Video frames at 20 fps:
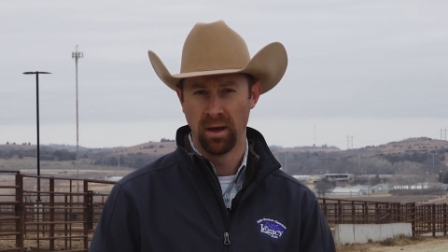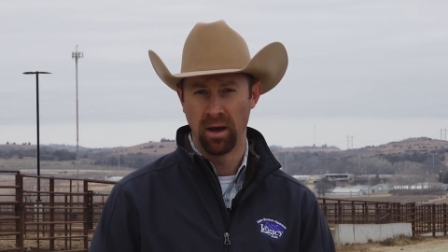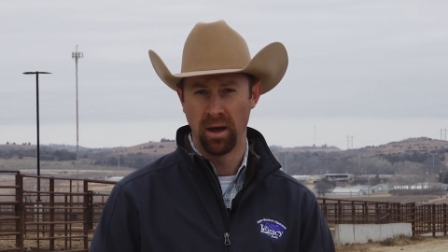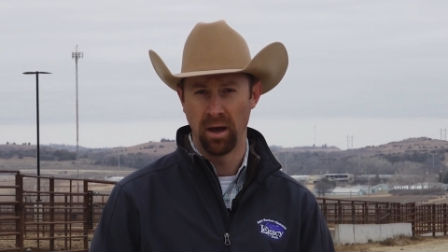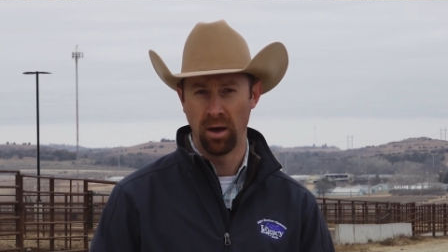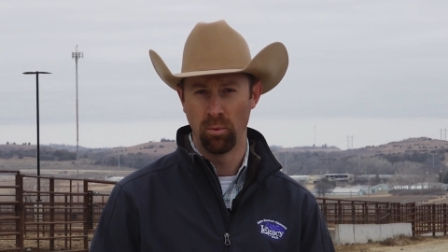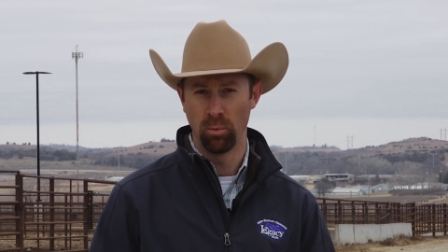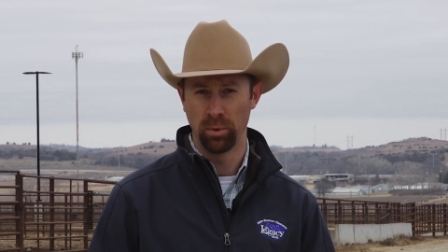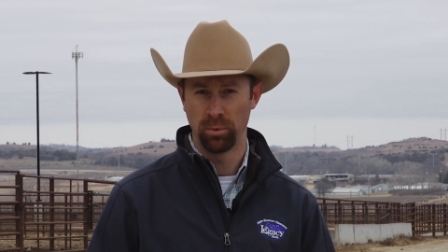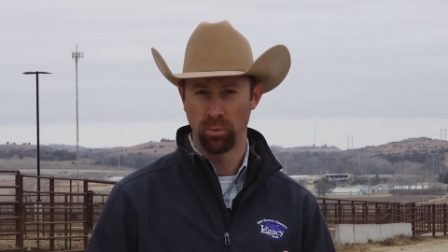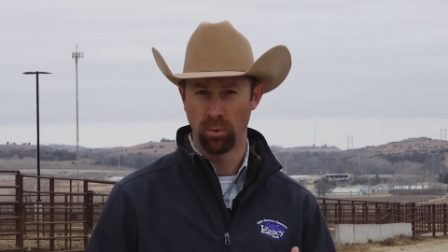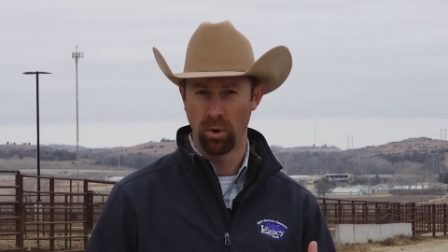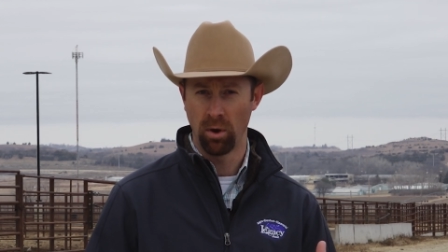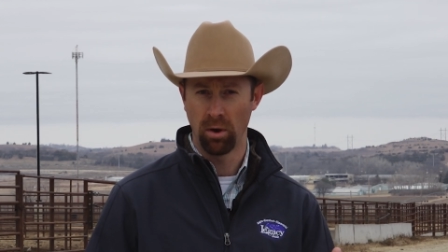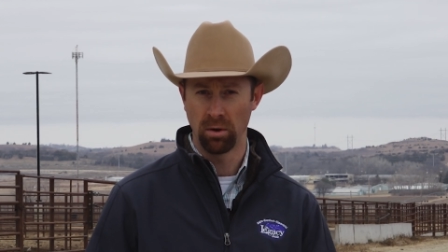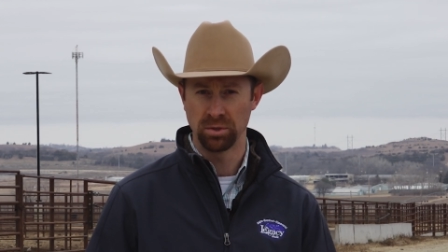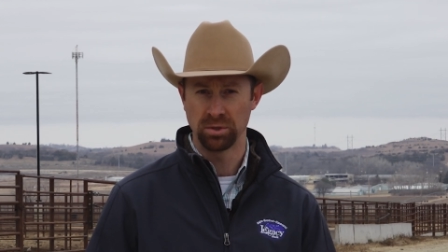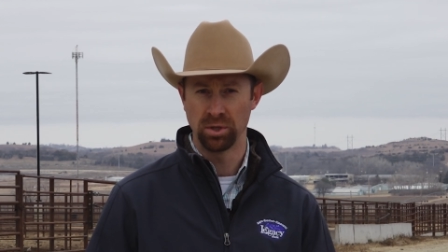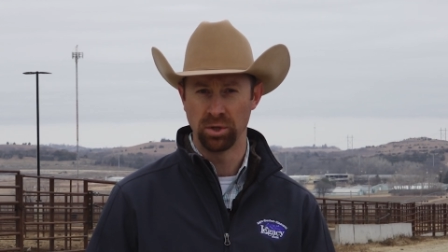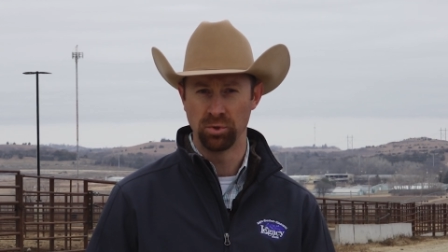uh, with
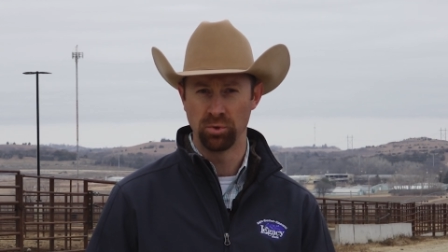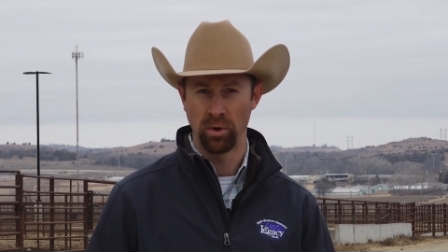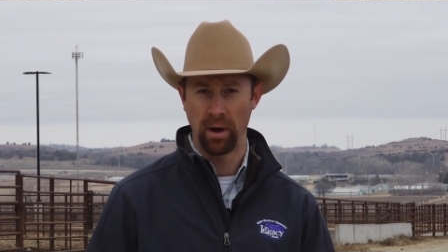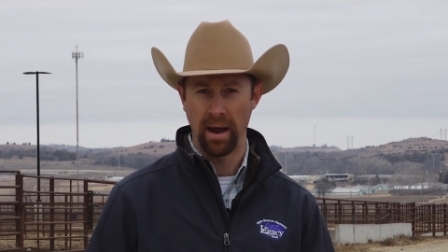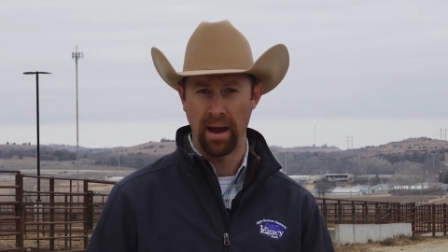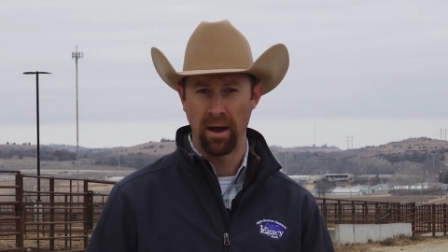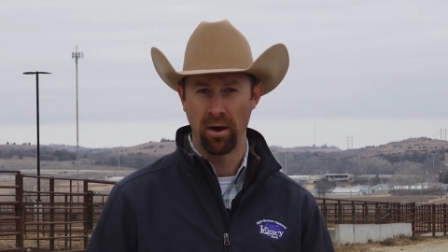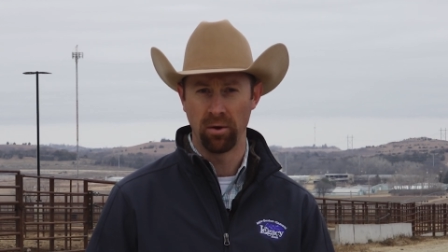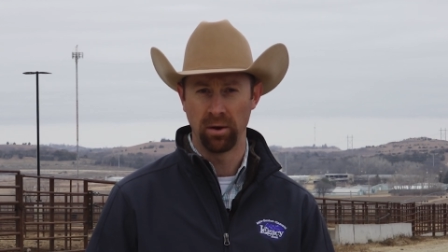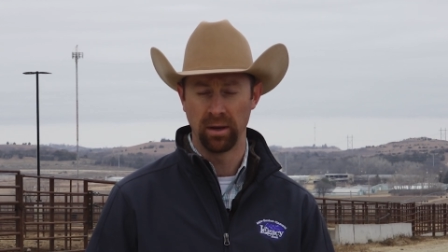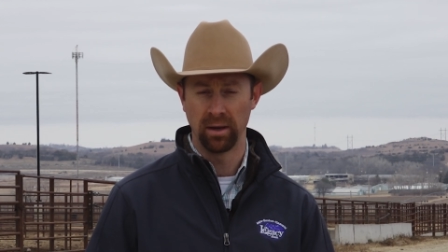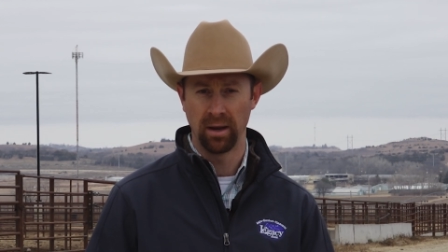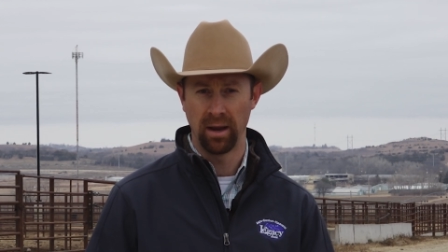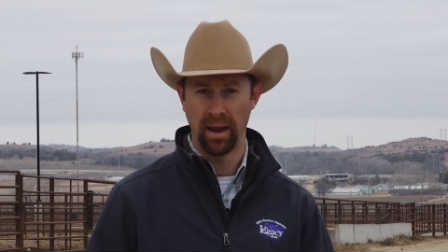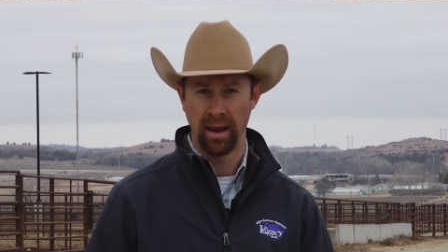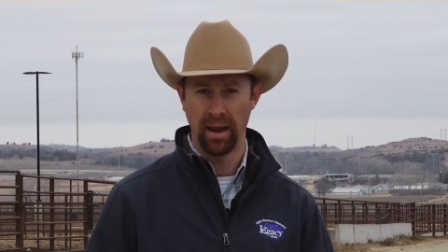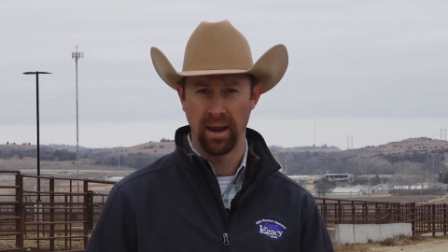regards to drought and,